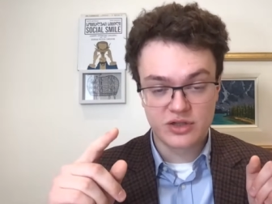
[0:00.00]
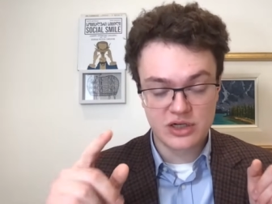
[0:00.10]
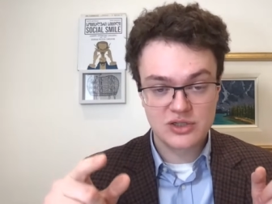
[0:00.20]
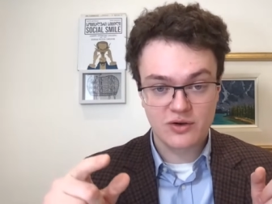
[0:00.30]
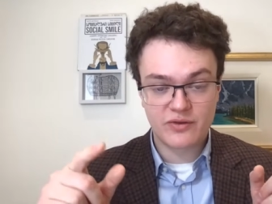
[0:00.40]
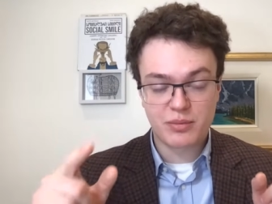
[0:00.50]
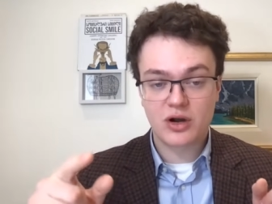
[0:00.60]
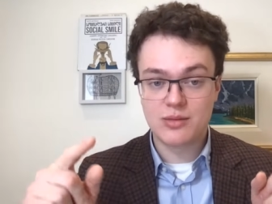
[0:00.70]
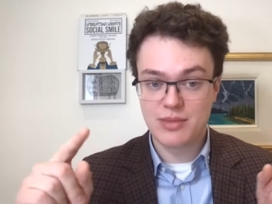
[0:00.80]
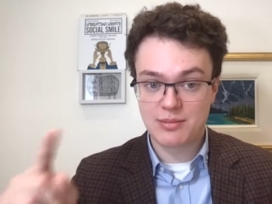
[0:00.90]
Conservative
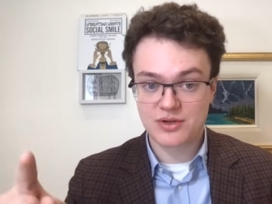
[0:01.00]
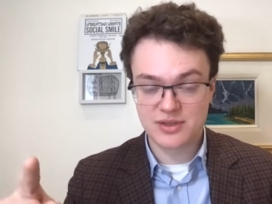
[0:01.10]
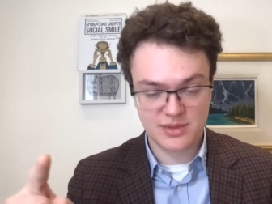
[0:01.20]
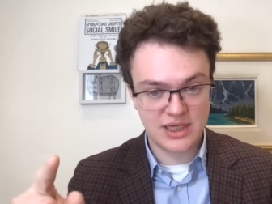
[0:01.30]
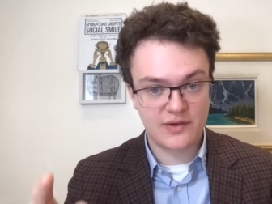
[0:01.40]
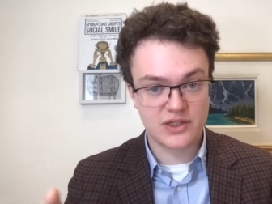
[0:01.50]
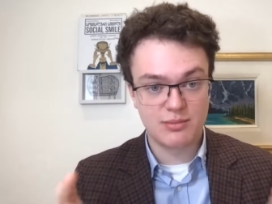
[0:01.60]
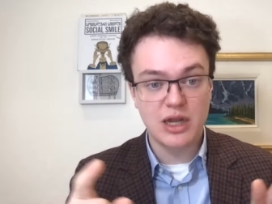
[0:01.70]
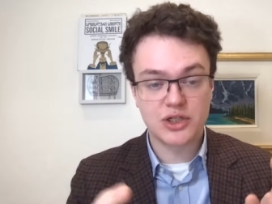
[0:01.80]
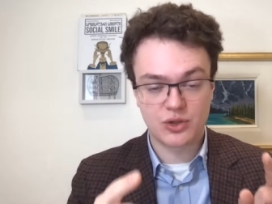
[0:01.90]
Party members themselves to
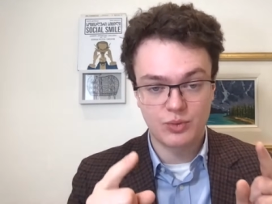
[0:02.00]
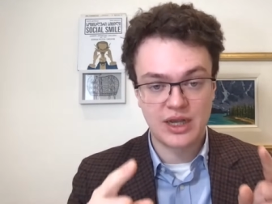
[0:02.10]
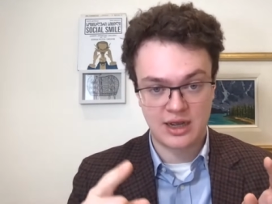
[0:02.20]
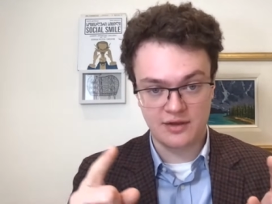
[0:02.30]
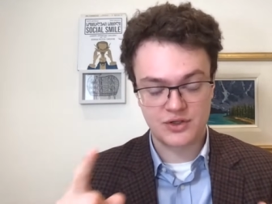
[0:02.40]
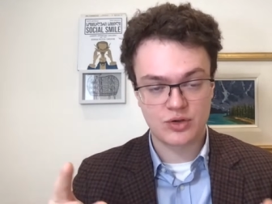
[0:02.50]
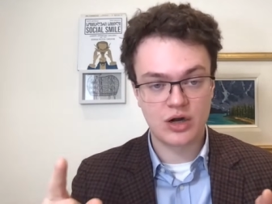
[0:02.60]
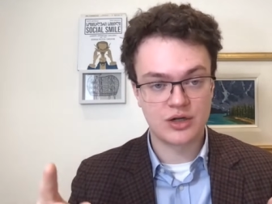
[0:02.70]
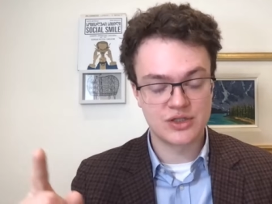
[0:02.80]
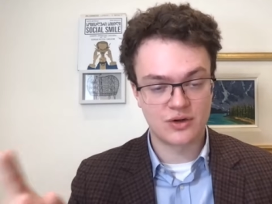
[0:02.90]
make sure we have
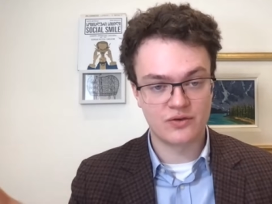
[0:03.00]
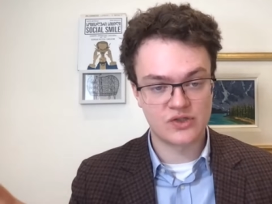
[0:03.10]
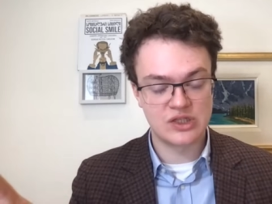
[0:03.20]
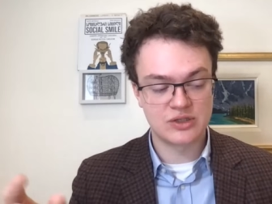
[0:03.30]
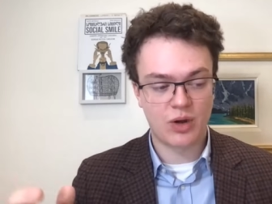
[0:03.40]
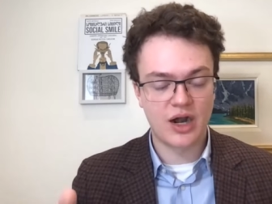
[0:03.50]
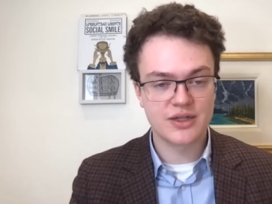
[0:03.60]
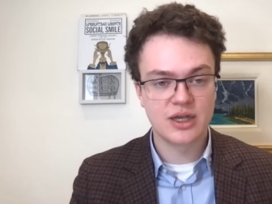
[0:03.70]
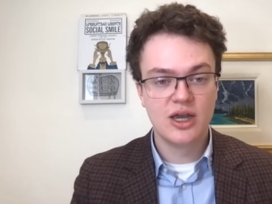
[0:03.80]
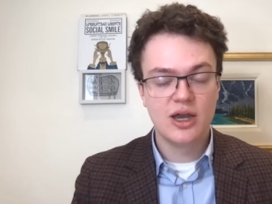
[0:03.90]
strong Conservatives in these
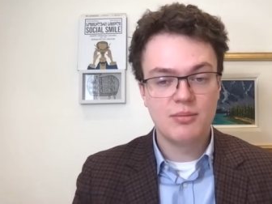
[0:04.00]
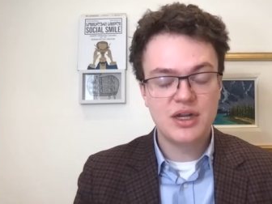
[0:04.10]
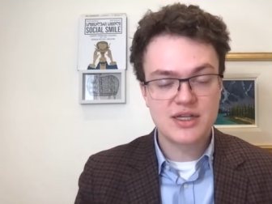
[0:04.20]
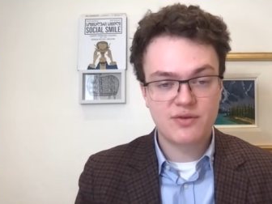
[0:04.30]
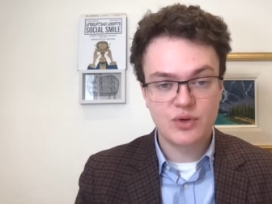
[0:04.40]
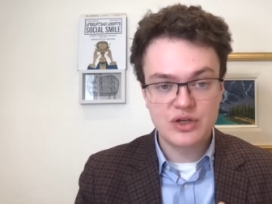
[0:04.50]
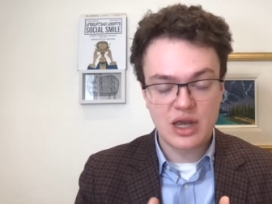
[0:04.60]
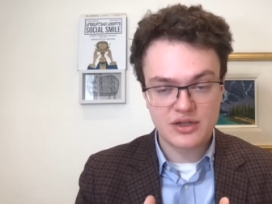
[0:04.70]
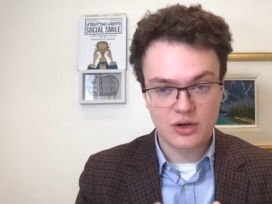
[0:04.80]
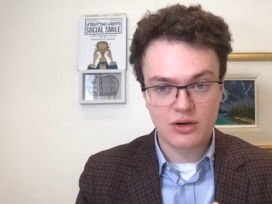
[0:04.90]
ridings, because if we
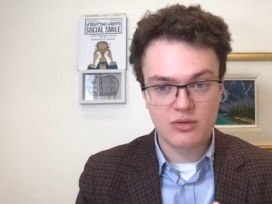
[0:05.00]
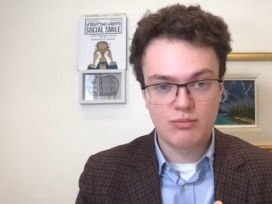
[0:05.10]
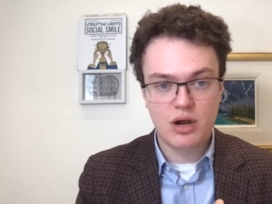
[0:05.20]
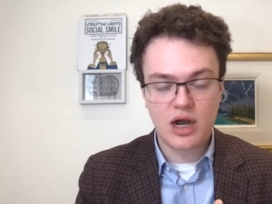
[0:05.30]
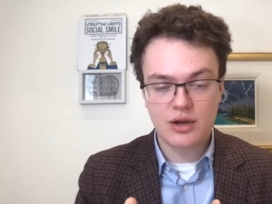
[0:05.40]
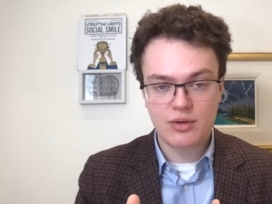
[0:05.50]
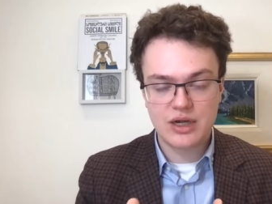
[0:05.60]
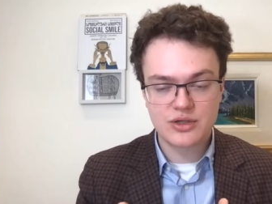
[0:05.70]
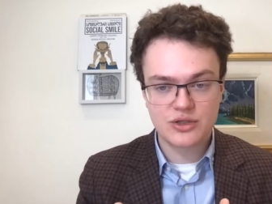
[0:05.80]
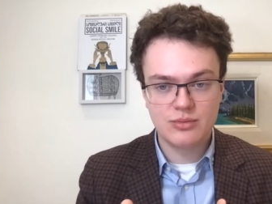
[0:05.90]
start
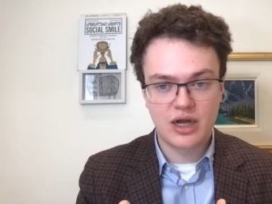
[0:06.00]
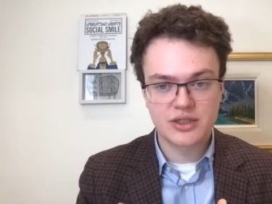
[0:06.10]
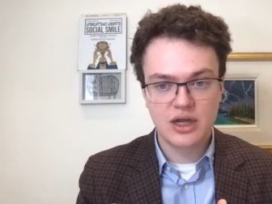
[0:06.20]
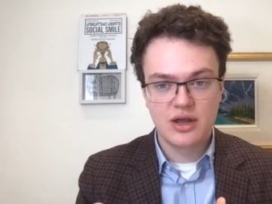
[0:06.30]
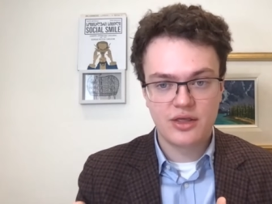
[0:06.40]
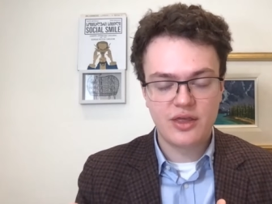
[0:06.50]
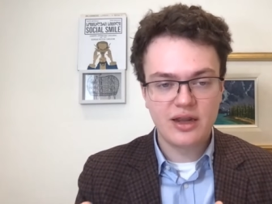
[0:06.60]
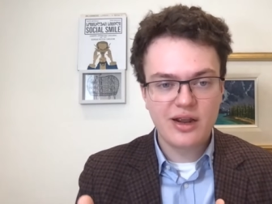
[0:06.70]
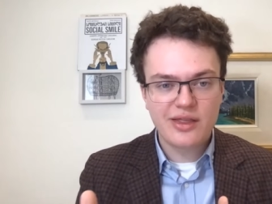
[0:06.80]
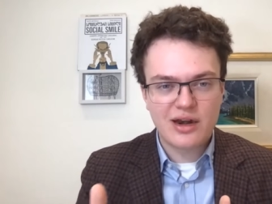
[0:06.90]
moderating too much,
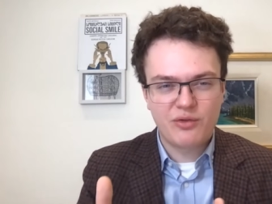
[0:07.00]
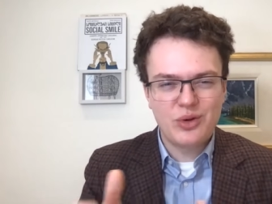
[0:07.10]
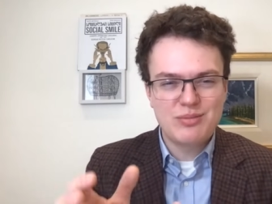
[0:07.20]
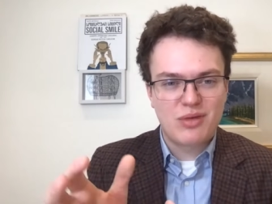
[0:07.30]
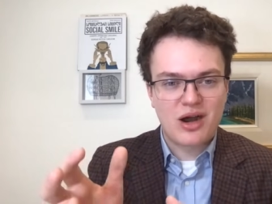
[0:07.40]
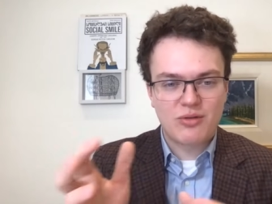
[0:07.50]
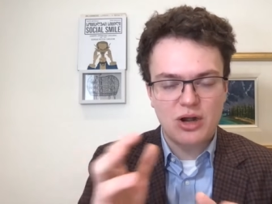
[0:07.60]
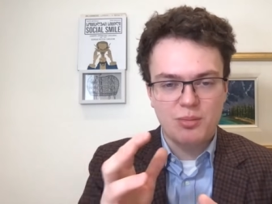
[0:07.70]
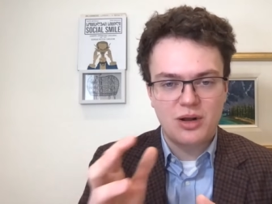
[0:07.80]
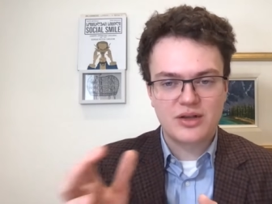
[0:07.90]
thinking that if we
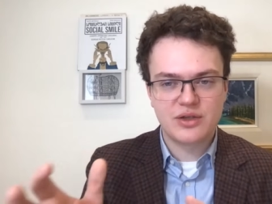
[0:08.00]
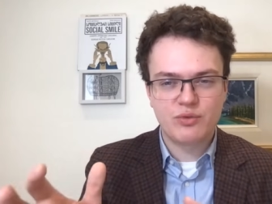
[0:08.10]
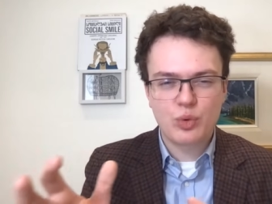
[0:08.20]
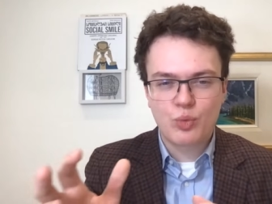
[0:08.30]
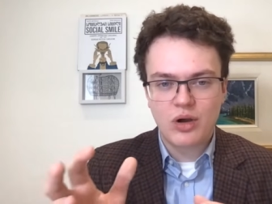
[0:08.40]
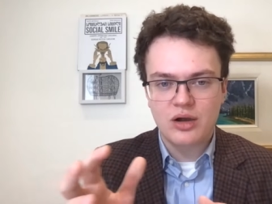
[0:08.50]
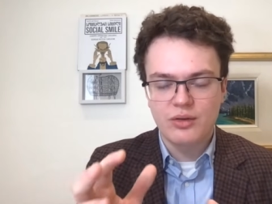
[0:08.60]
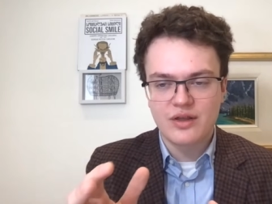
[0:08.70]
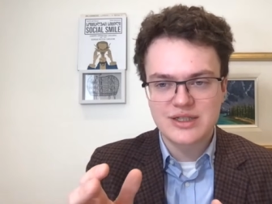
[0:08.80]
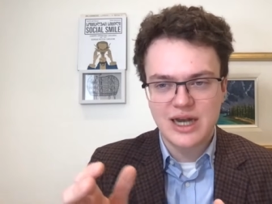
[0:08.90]
moderate our policy, if we water
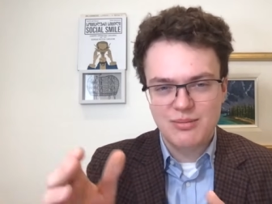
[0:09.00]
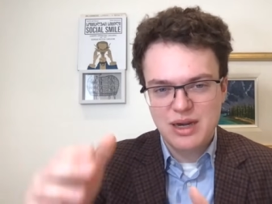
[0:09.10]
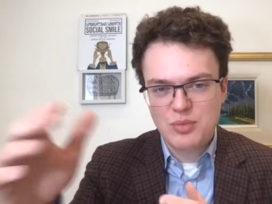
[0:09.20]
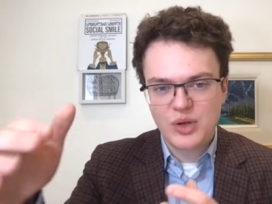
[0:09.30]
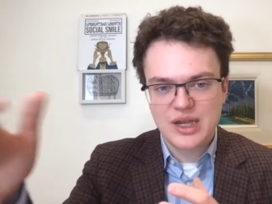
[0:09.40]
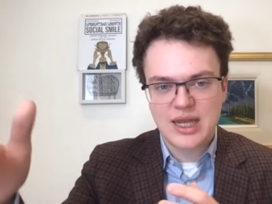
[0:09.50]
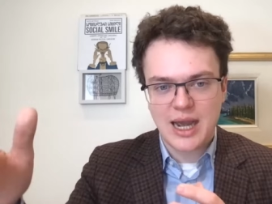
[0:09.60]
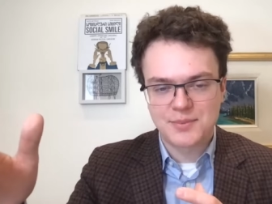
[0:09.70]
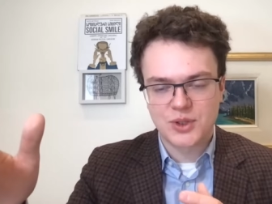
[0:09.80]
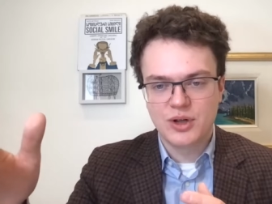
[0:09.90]
things down, maybe we can
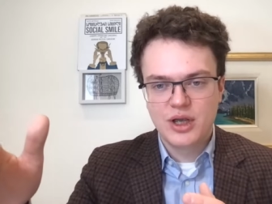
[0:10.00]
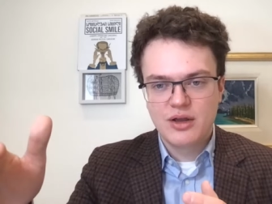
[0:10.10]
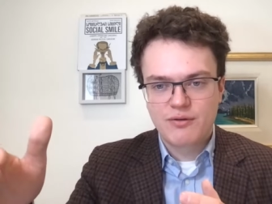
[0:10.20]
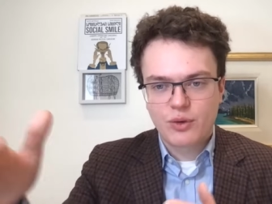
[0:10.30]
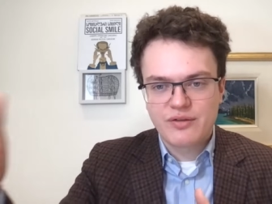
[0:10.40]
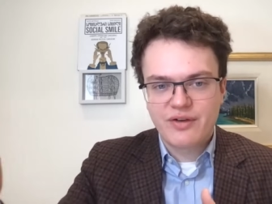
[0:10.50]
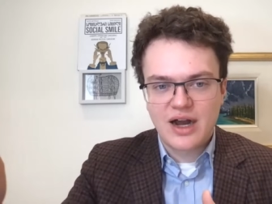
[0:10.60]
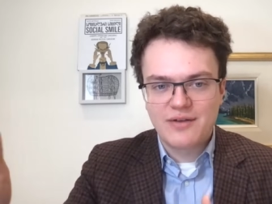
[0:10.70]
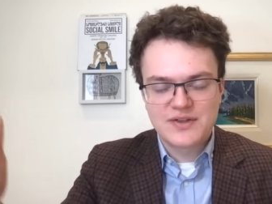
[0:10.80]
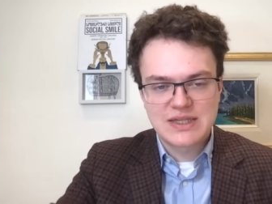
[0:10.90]
capture
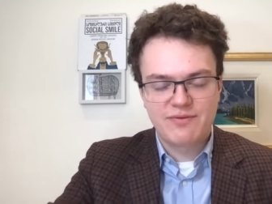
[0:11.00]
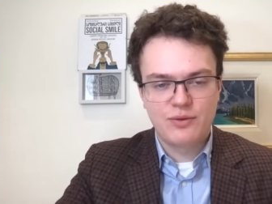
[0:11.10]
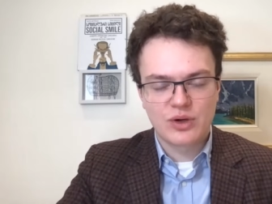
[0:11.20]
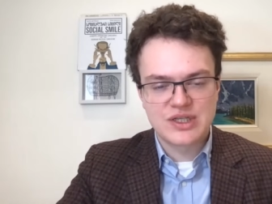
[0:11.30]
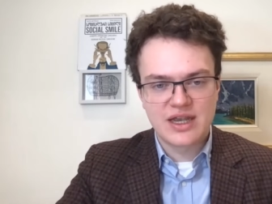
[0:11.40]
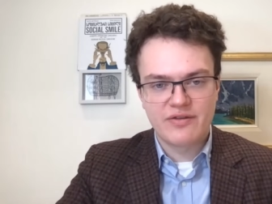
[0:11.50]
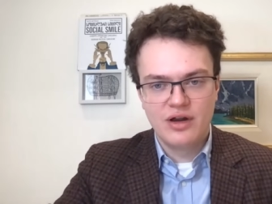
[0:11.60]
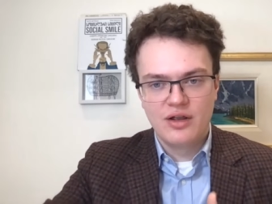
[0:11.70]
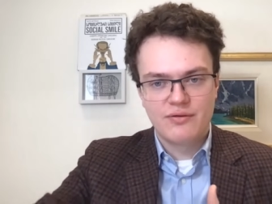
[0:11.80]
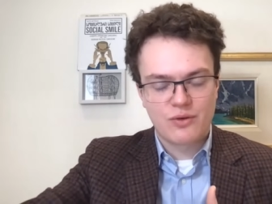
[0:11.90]
forty-five, forty-seven,
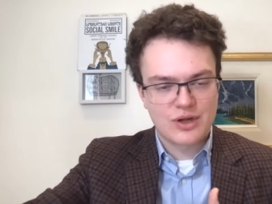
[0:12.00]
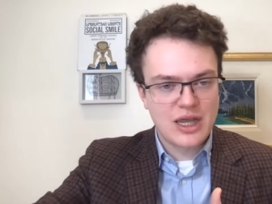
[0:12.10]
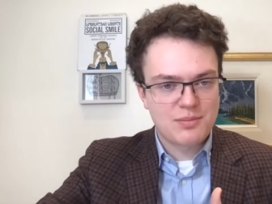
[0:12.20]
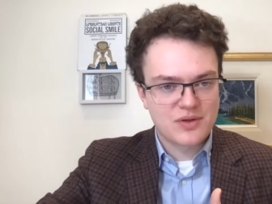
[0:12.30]
forty-eight